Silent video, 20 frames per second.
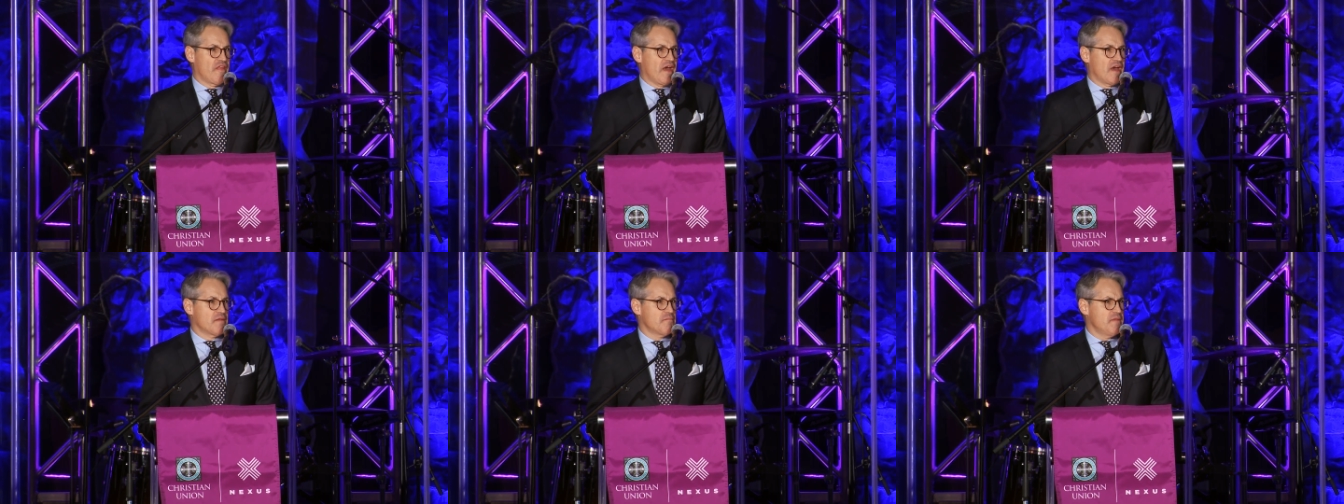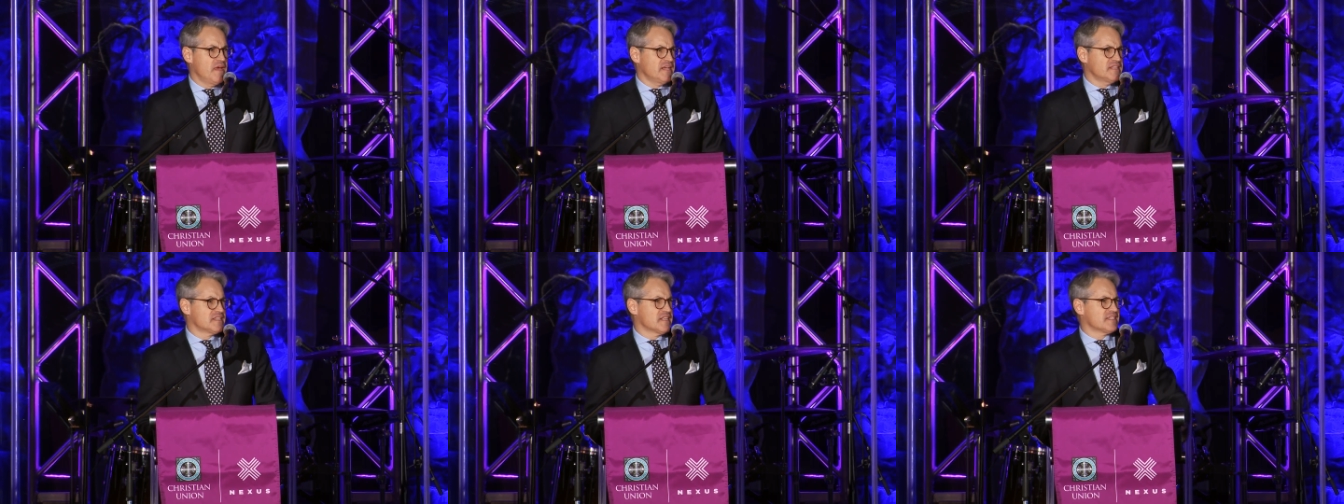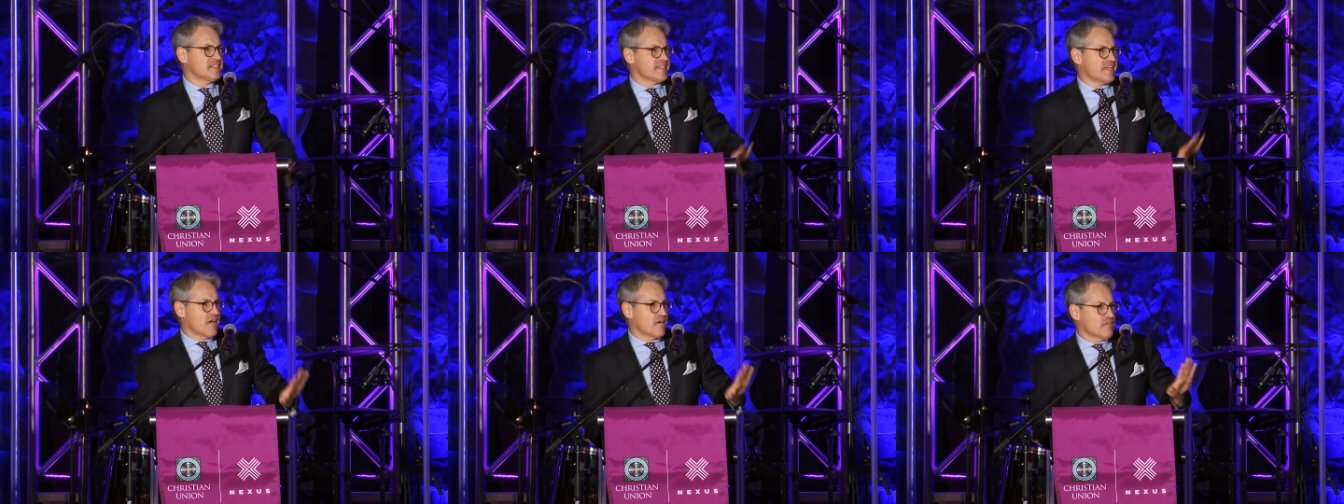that makes
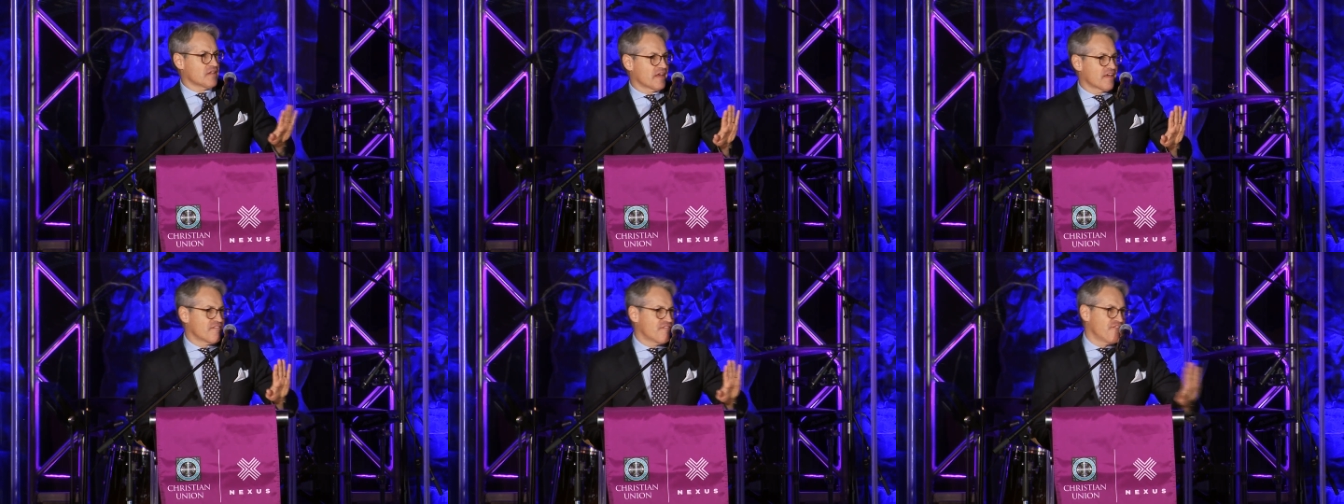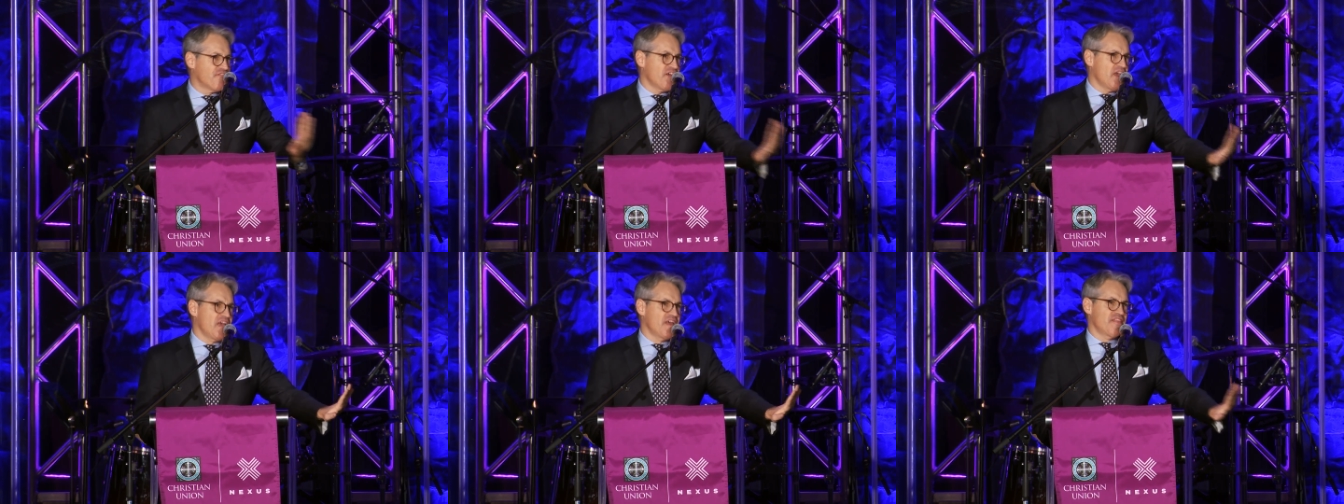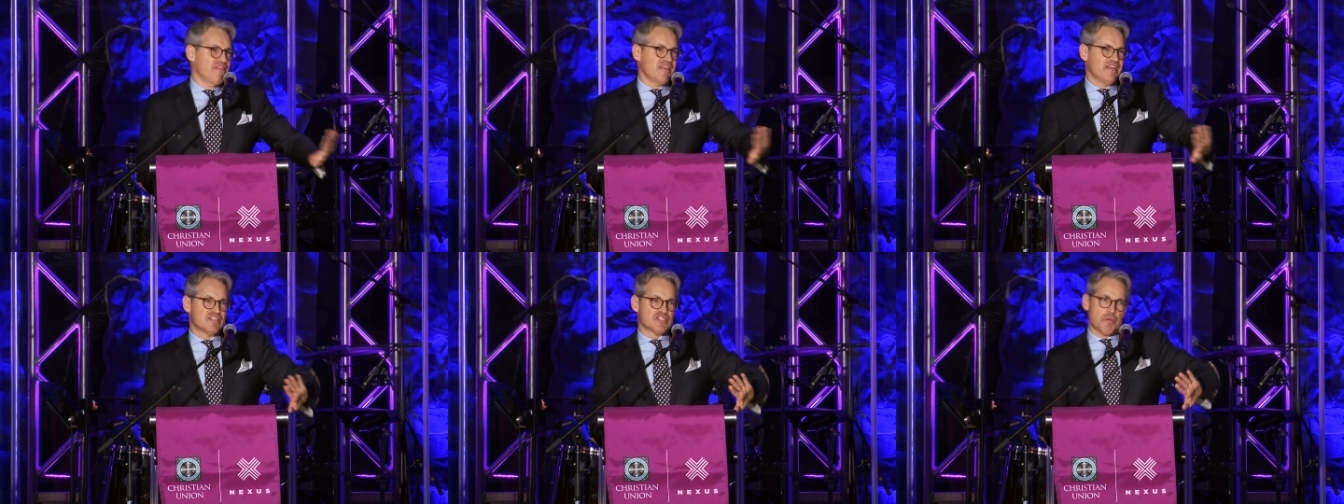it sound like
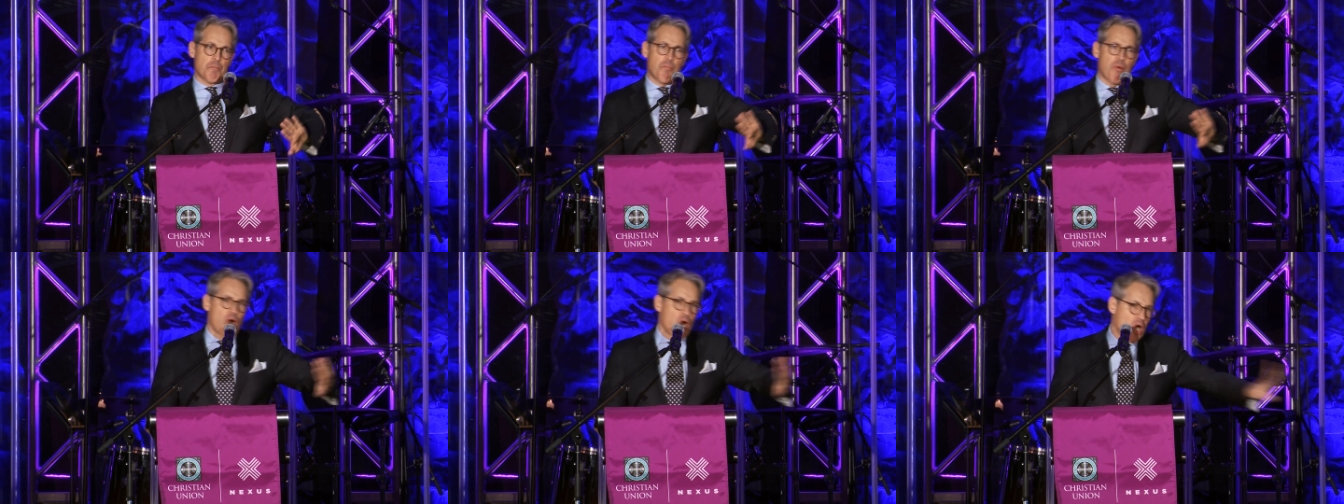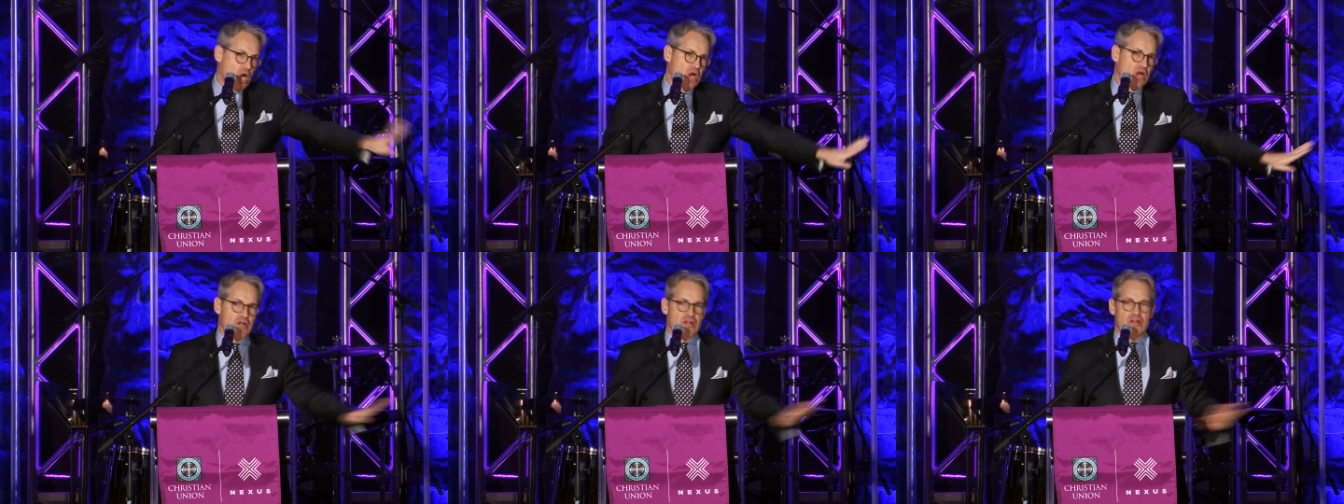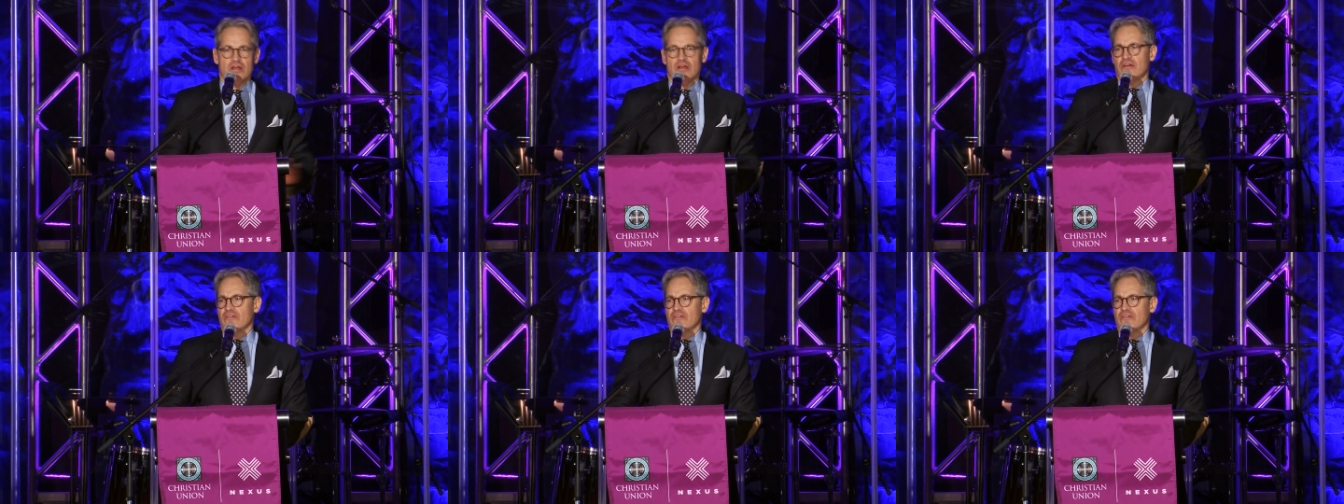faith is apart